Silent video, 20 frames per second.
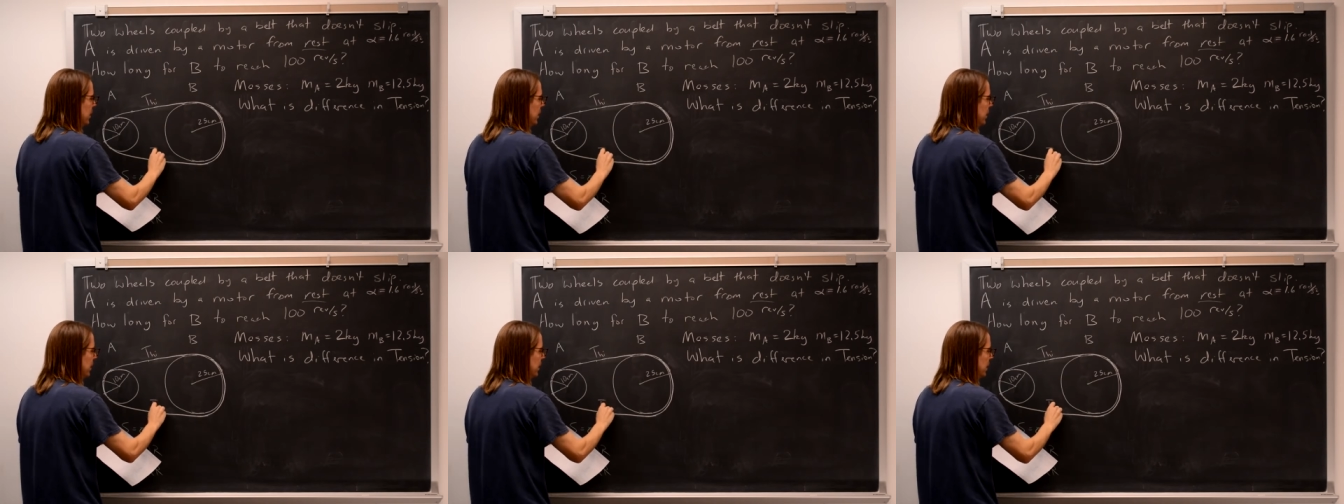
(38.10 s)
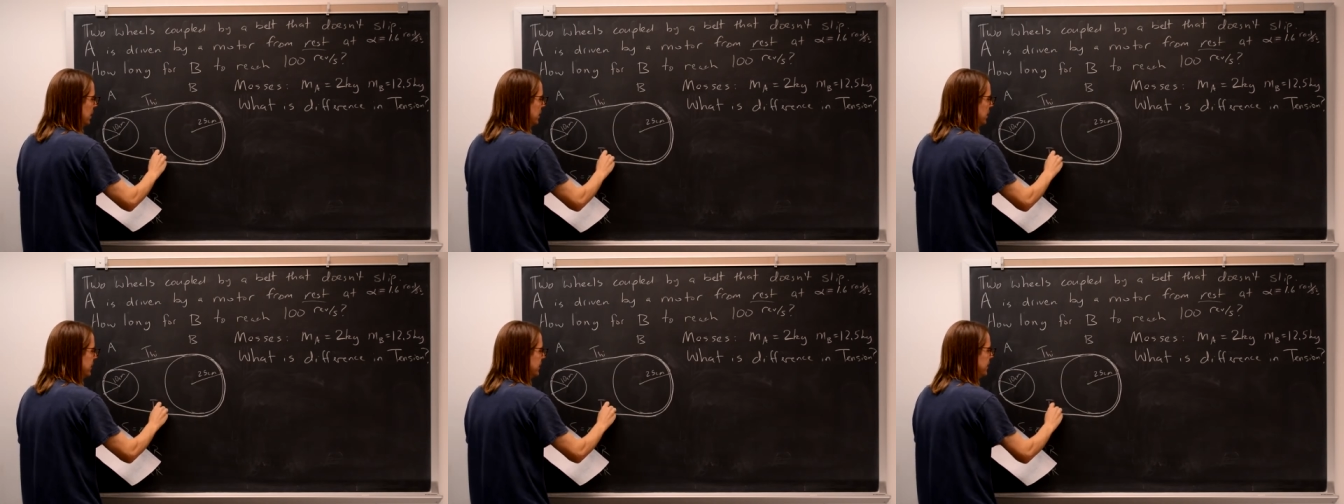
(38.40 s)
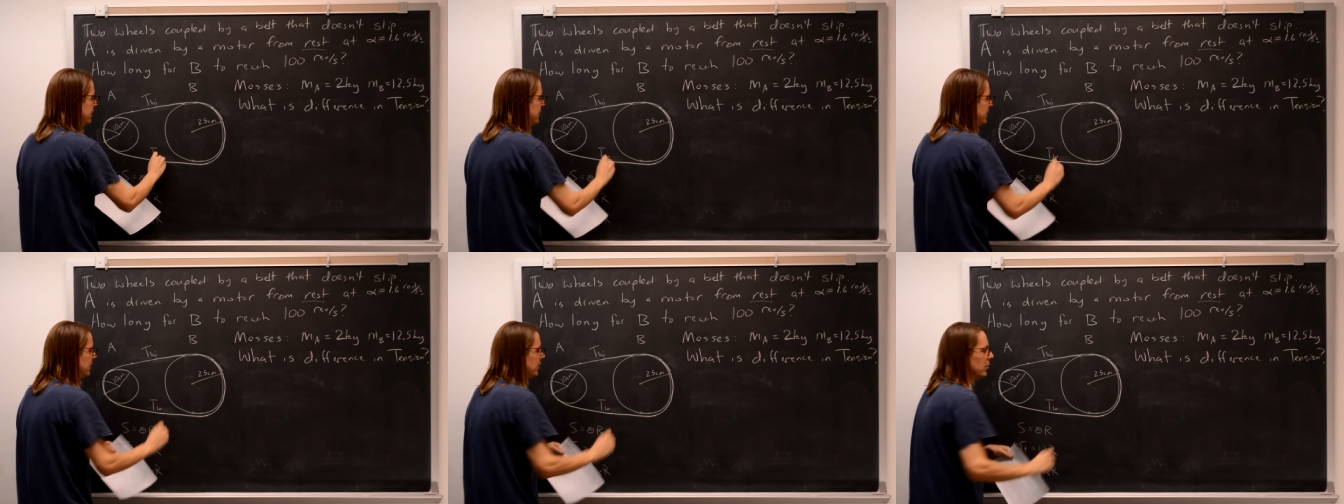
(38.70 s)
and
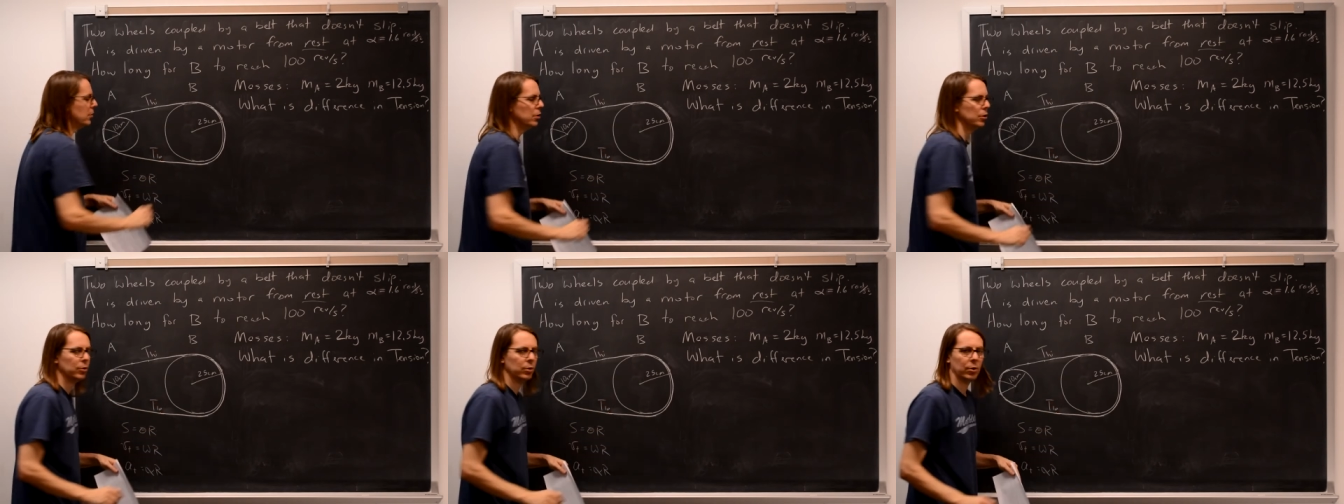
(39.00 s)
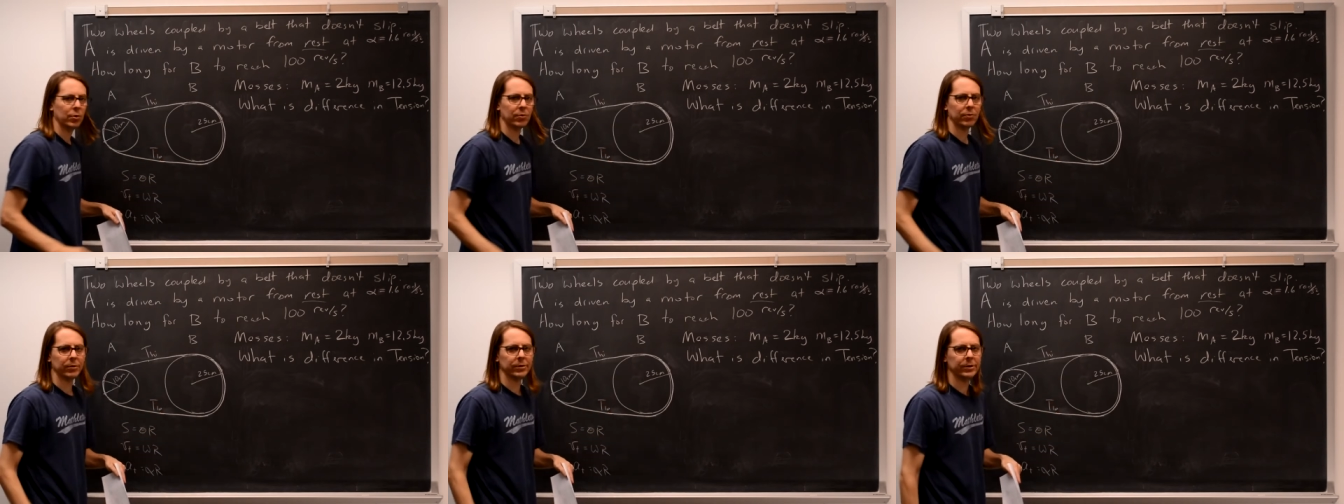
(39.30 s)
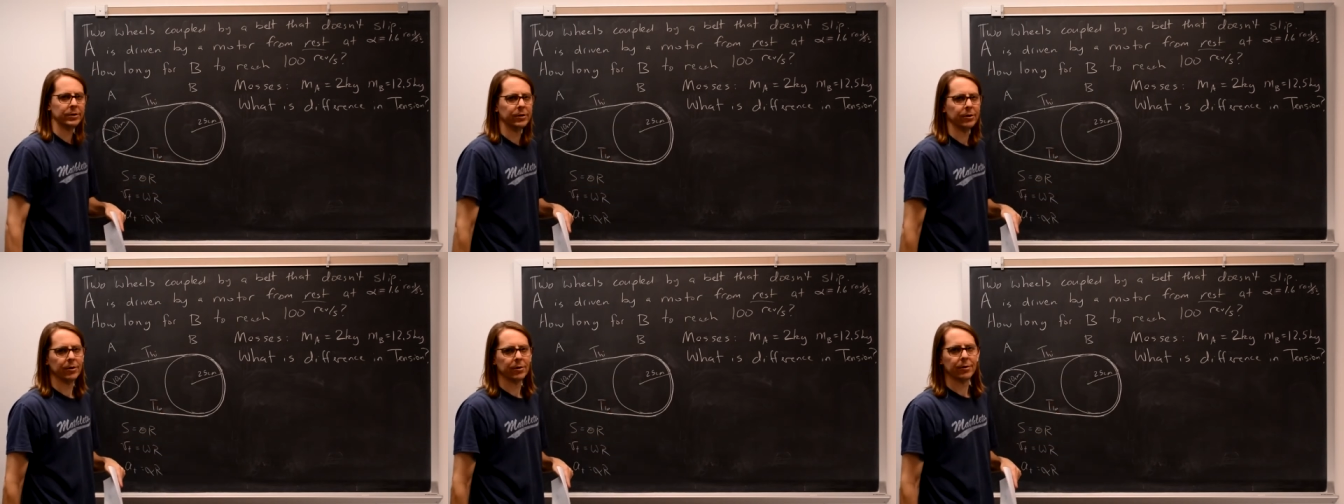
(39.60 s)
T low over
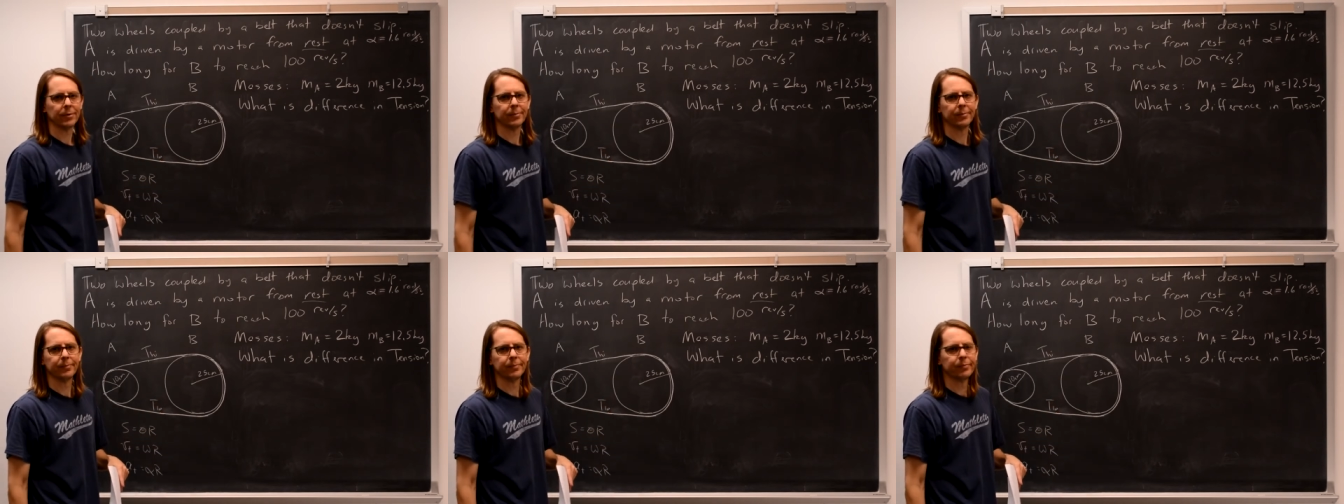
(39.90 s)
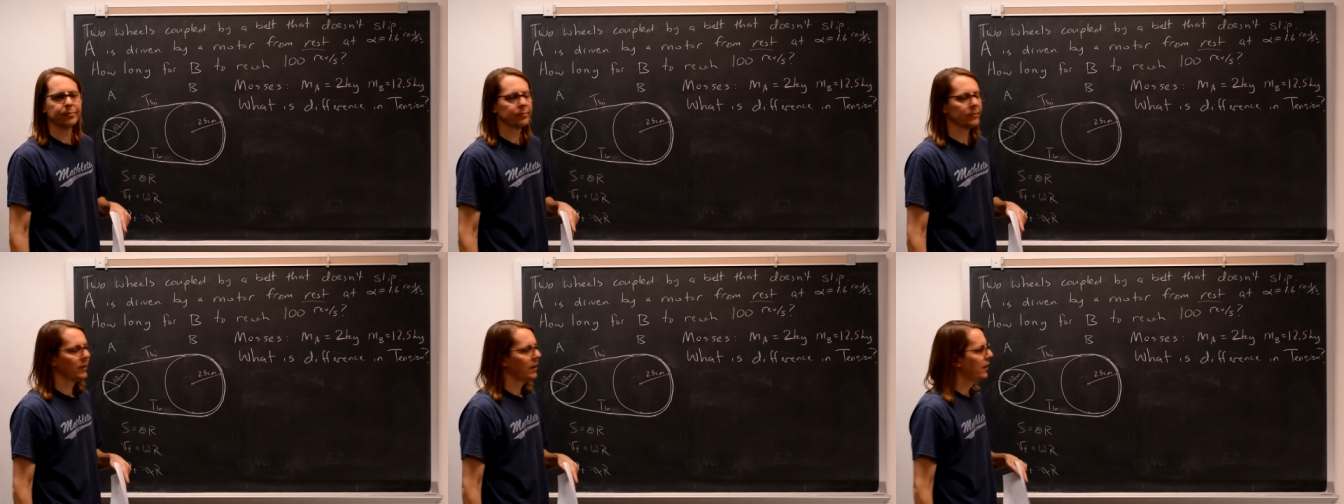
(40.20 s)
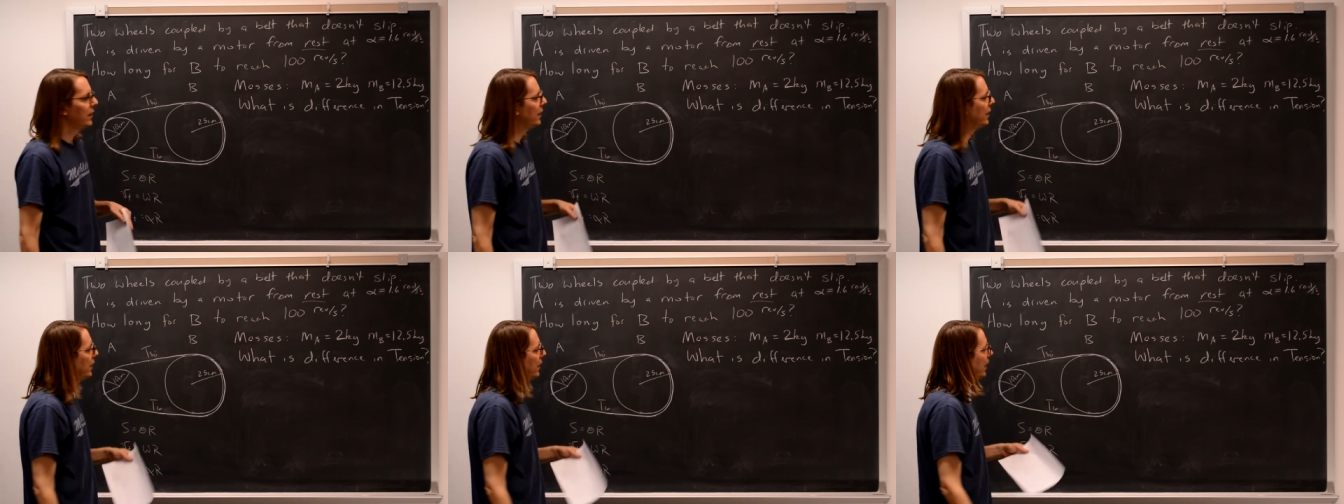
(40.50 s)
here.
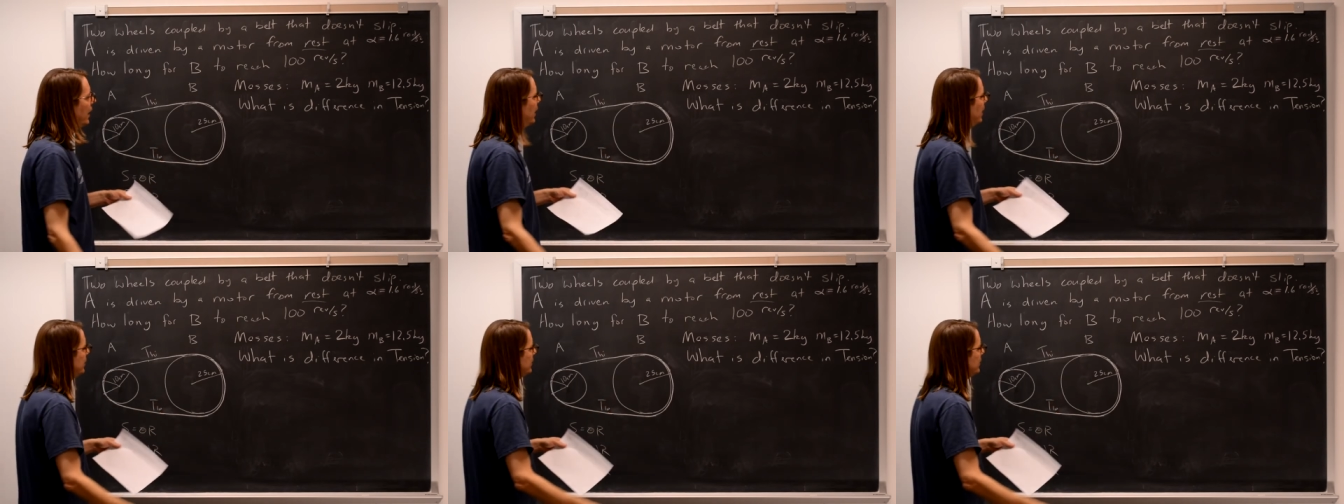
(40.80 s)
And